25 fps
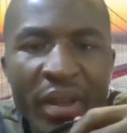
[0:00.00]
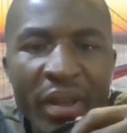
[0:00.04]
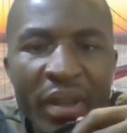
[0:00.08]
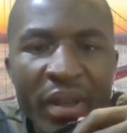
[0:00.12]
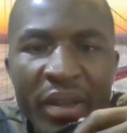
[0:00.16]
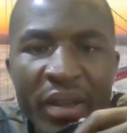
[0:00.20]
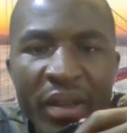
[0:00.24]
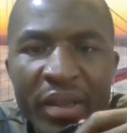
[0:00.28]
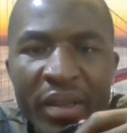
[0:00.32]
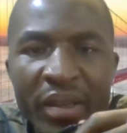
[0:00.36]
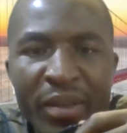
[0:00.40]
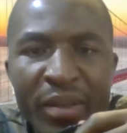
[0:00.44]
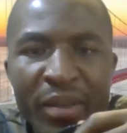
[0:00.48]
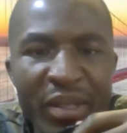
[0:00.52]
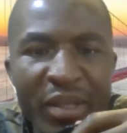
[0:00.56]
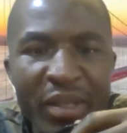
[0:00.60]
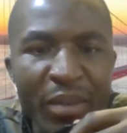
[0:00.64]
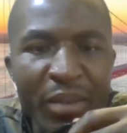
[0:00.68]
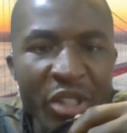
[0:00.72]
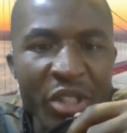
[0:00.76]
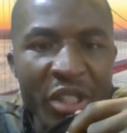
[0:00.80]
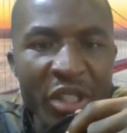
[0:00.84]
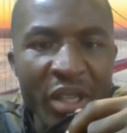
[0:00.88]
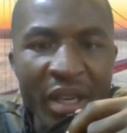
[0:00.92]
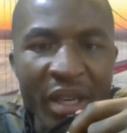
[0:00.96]

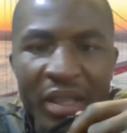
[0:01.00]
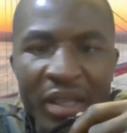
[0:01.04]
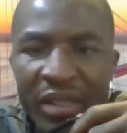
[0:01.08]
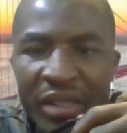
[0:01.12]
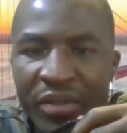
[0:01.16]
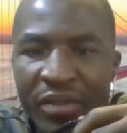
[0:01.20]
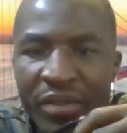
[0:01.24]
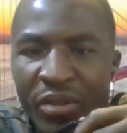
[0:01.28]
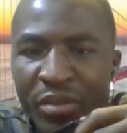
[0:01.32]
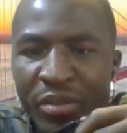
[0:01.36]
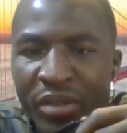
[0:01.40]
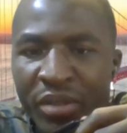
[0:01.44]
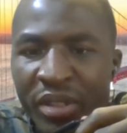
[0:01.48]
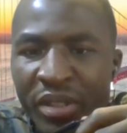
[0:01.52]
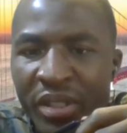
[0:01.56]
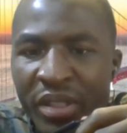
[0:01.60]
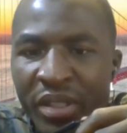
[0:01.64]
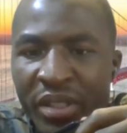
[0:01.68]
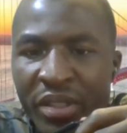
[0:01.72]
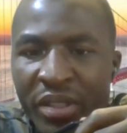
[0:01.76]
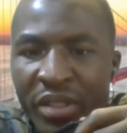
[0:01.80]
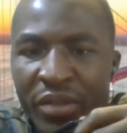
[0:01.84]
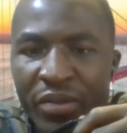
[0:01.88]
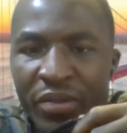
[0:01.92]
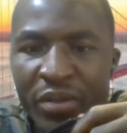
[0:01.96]
some charts from
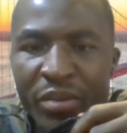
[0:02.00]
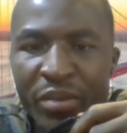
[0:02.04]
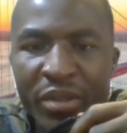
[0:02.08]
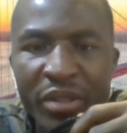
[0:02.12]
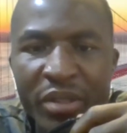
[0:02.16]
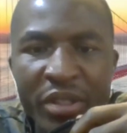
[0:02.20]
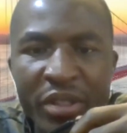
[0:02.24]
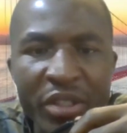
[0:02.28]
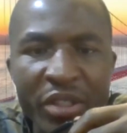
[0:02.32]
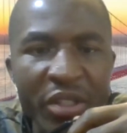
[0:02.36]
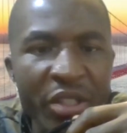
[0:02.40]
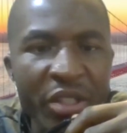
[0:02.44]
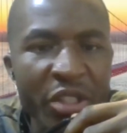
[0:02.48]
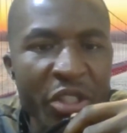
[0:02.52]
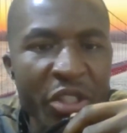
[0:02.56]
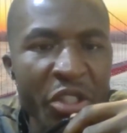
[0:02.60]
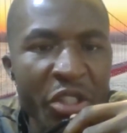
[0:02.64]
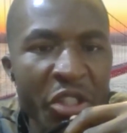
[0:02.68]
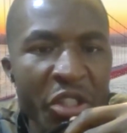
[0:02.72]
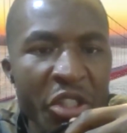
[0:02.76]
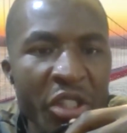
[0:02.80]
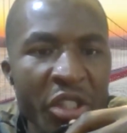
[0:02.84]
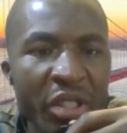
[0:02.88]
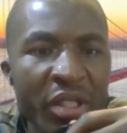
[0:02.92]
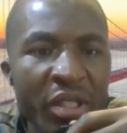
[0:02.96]
the
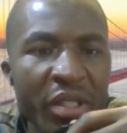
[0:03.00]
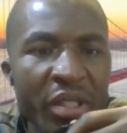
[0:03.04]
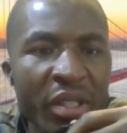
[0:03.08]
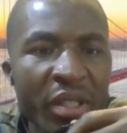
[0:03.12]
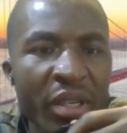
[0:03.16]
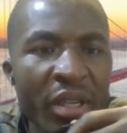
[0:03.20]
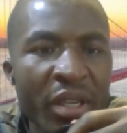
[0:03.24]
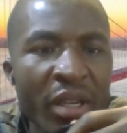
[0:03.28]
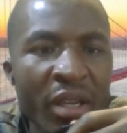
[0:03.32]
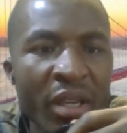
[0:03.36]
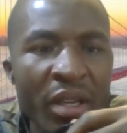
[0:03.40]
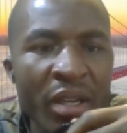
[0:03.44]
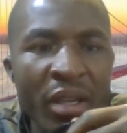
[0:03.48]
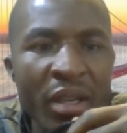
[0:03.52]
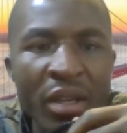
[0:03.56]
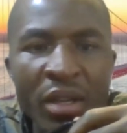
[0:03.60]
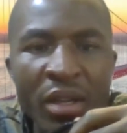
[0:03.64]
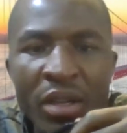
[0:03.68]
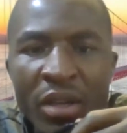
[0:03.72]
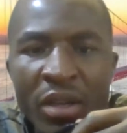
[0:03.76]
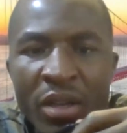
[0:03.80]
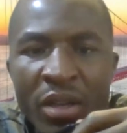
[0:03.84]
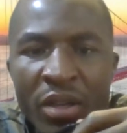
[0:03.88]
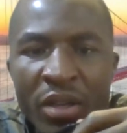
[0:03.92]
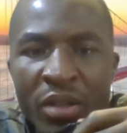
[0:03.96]
registration sheet
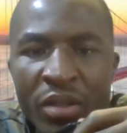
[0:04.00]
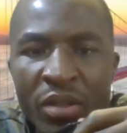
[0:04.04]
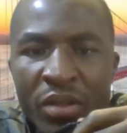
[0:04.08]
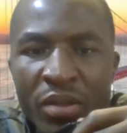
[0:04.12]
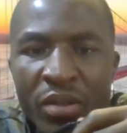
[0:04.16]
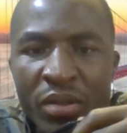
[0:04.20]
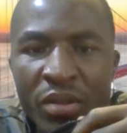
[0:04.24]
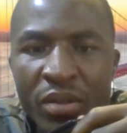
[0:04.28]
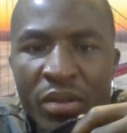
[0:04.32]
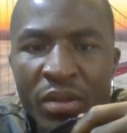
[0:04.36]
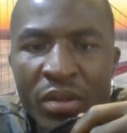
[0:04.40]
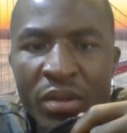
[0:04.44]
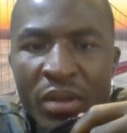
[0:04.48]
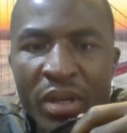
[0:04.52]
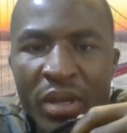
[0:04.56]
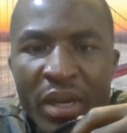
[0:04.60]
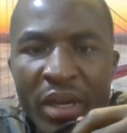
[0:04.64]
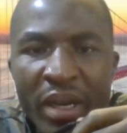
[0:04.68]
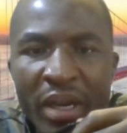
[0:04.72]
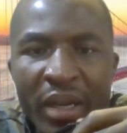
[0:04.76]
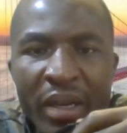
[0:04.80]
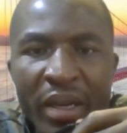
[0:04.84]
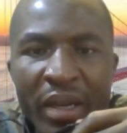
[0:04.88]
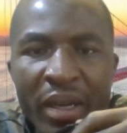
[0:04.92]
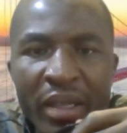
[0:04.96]
to
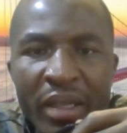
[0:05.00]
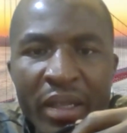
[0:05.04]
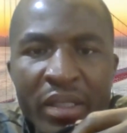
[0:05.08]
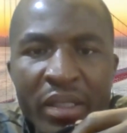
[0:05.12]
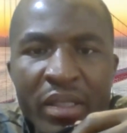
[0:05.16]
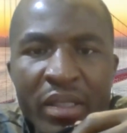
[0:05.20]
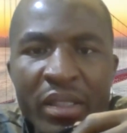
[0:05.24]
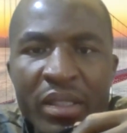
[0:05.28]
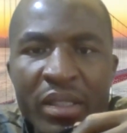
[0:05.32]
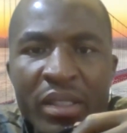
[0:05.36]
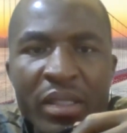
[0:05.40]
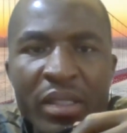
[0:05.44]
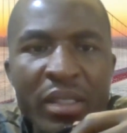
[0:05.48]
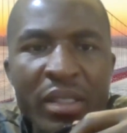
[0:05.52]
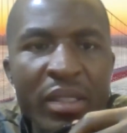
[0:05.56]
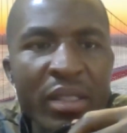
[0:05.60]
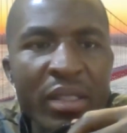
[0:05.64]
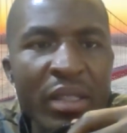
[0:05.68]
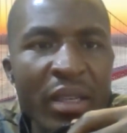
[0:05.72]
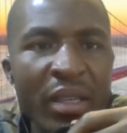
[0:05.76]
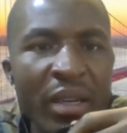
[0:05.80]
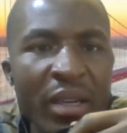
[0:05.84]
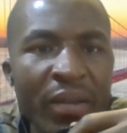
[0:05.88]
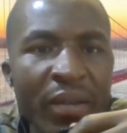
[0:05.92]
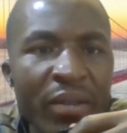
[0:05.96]
guide us,
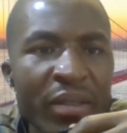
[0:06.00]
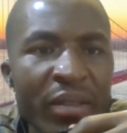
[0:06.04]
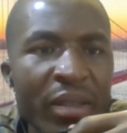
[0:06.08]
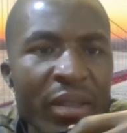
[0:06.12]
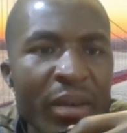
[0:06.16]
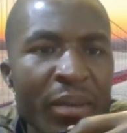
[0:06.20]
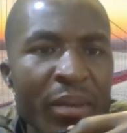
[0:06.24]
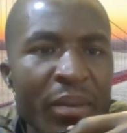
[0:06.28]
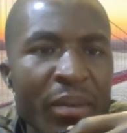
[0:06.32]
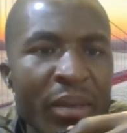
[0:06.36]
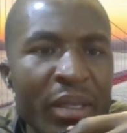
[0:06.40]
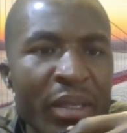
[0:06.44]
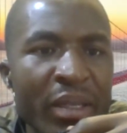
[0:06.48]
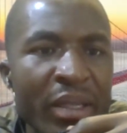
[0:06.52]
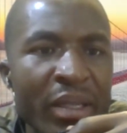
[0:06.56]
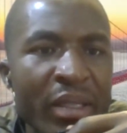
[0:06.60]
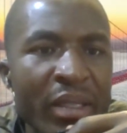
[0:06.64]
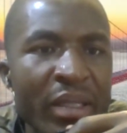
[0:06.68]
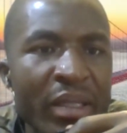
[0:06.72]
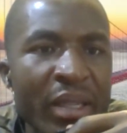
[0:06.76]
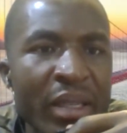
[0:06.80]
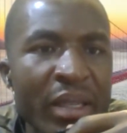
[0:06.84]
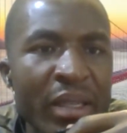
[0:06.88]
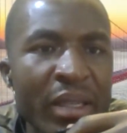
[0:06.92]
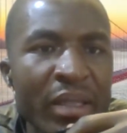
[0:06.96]
have some
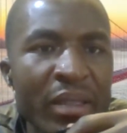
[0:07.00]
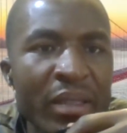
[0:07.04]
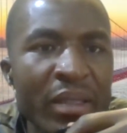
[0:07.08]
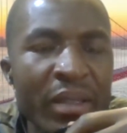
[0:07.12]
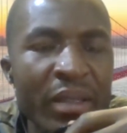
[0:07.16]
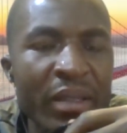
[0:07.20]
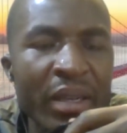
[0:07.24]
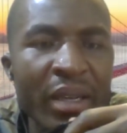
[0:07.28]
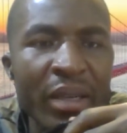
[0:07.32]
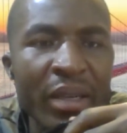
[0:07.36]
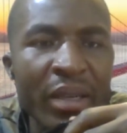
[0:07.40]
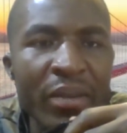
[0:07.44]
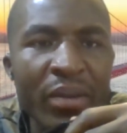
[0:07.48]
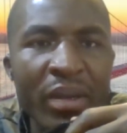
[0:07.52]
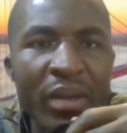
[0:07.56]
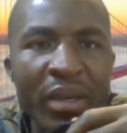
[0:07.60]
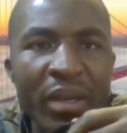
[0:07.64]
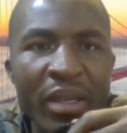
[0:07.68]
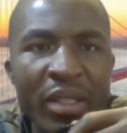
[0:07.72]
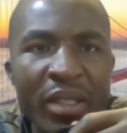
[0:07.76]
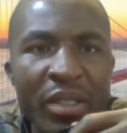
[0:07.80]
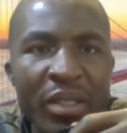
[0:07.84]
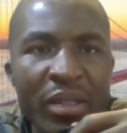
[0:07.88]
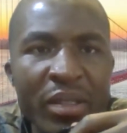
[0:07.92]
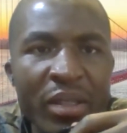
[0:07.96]
understanding regarding what
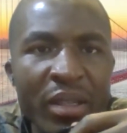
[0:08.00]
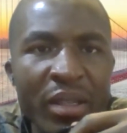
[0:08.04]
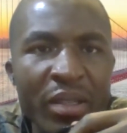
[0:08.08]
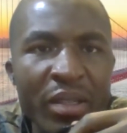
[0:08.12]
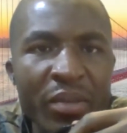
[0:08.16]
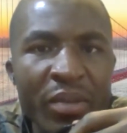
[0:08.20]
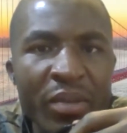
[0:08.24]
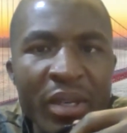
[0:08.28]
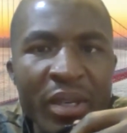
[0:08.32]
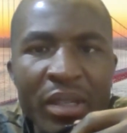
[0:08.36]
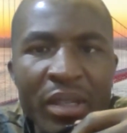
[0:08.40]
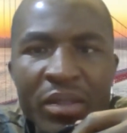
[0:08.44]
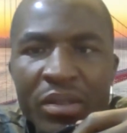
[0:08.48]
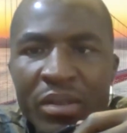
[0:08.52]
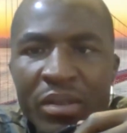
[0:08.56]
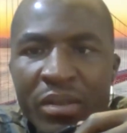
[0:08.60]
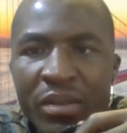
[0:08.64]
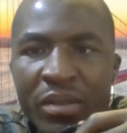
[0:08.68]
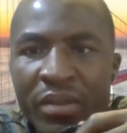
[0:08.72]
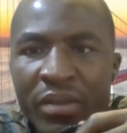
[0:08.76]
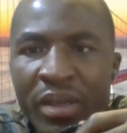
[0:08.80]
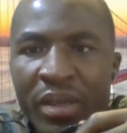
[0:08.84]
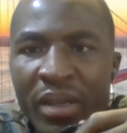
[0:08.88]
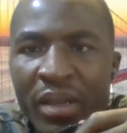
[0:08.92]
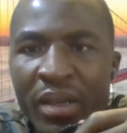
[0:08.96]
has transpired so
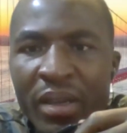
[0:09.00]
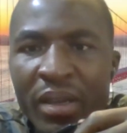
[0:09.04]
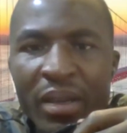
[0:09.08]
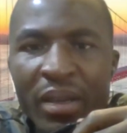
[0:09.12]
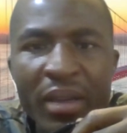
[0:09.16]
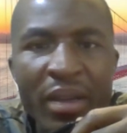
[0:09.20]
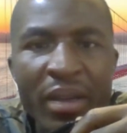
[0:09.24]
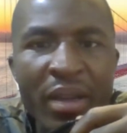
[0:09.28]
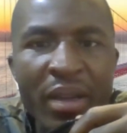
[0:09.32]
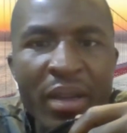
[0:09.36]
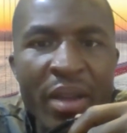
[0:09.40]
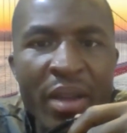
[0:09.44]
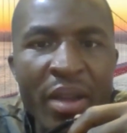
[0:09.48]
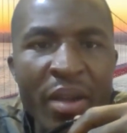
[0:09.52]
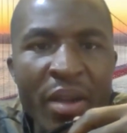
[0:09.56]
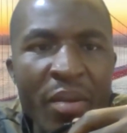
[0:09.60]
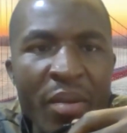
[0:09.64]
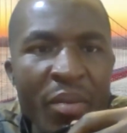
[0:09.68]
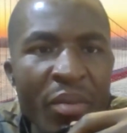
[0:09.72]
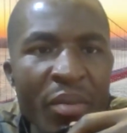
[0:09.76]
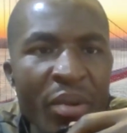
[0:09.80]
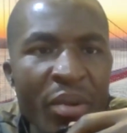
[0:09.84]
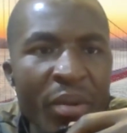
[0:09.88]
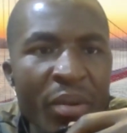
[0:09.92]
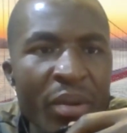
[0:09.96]
far.
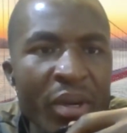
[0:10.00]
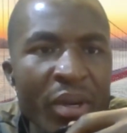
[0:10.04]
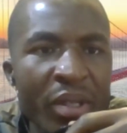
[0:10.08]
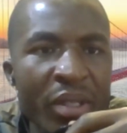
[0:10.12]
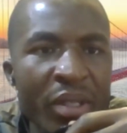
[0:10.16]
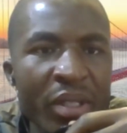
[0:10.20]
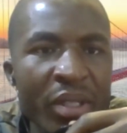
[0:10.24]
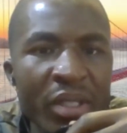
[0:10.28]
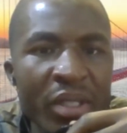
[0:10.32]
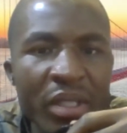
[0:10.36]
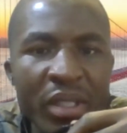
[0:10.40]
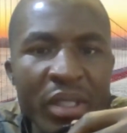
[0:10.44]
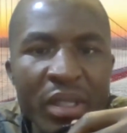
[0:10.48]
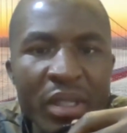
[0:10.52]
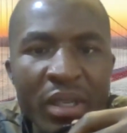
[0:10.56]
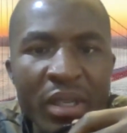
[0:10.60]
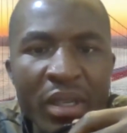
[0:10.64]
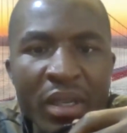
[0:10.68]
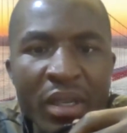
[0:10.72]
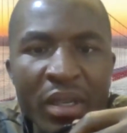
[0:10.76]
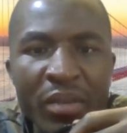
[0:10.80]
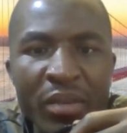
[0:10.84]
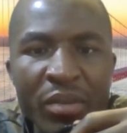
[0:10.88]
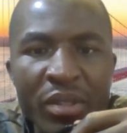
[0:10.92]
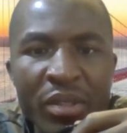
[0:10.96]
Maybe I'll just share
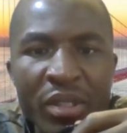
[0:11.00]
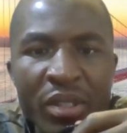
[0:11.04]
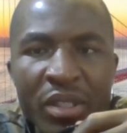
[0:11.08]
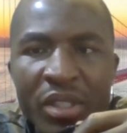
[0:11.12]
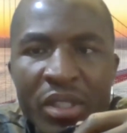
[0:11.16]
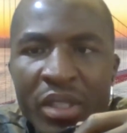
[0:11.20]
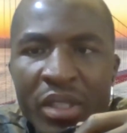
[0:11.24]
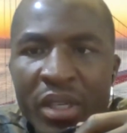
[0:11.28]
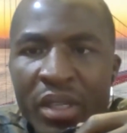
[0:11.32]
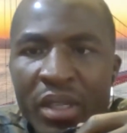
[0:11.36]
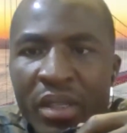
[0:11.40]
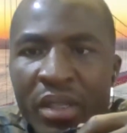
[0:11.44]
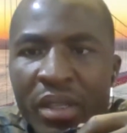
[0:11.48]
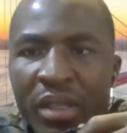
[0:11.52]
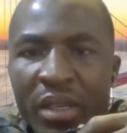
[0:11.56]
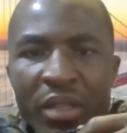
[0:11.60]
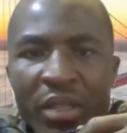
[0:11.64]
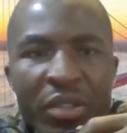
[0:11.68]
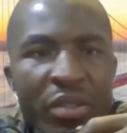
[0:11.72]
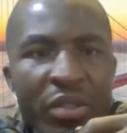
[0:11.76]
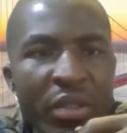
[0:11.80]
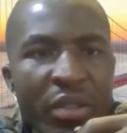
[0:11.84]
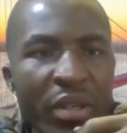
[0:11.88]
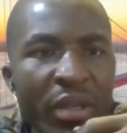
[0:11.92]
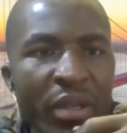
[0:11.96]
that. Let me just share in that
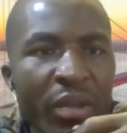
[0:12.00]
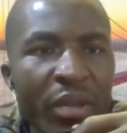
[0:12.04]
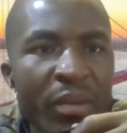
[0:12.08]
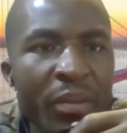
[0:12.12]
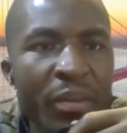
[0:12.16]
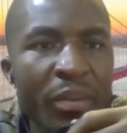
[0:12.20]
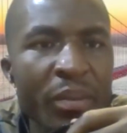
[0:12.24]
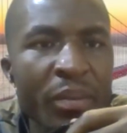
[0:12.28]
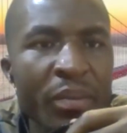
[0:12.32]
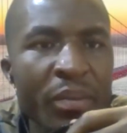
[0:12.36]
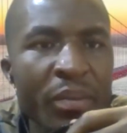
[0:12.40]
screen